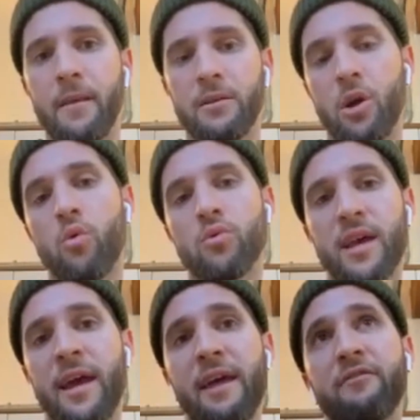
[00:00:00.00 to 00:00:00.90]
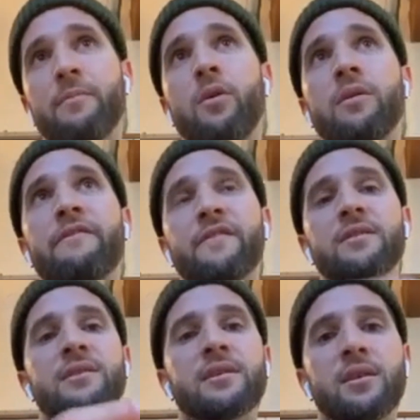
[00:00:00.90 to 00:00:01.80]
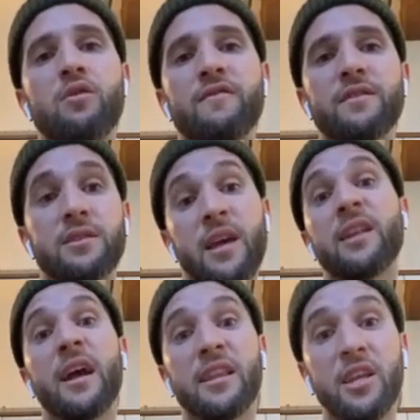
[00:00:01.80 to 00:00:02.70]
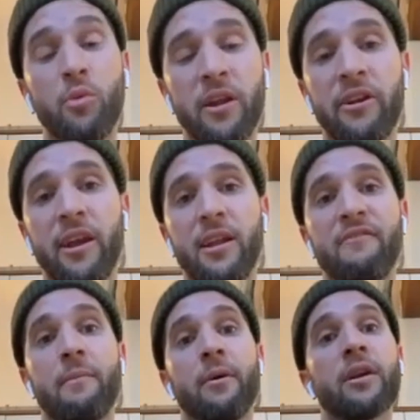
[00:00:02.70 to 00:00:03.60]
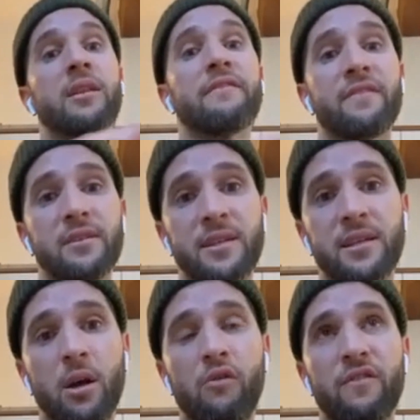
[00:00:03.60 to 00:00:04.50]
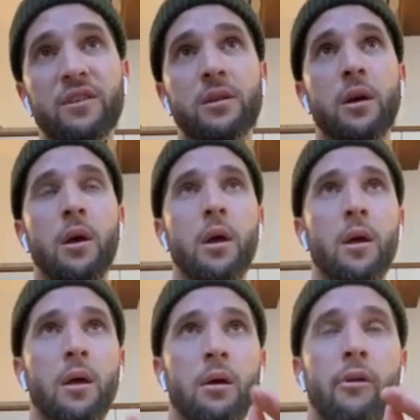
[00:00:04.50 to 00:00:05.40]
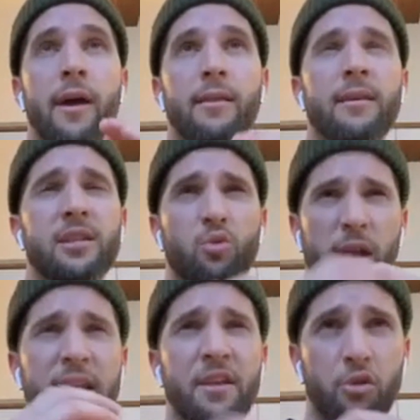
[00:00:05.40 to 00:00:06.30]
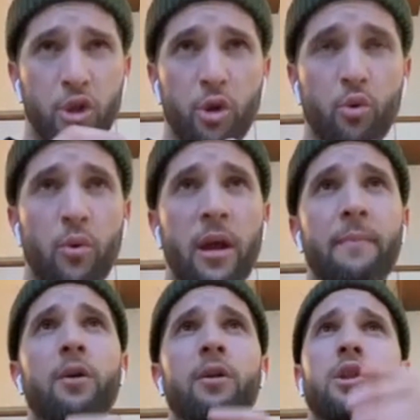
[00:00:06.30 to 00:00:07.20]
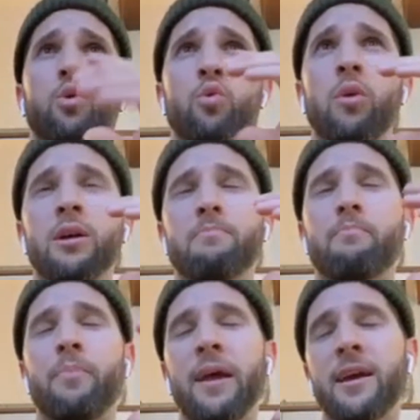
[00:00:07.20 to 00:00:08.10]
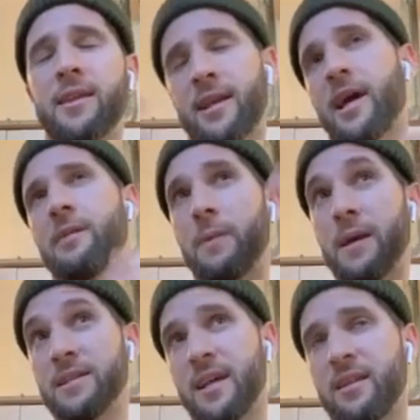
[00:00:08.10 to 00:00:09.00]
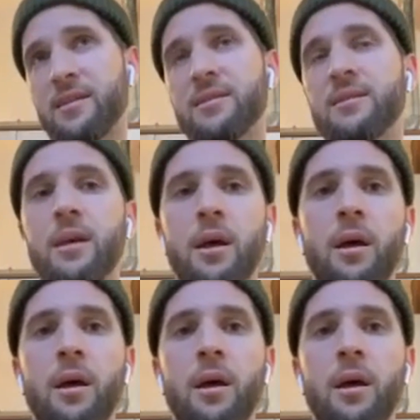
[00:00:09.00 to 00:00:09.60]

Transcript: So say I'll have to bowl in the first 6 overs, say in like T20 cricket, if I'm bowling in the first 6 overs, right? This is what I need to do when I'm bowling to a player that kind of plays like this.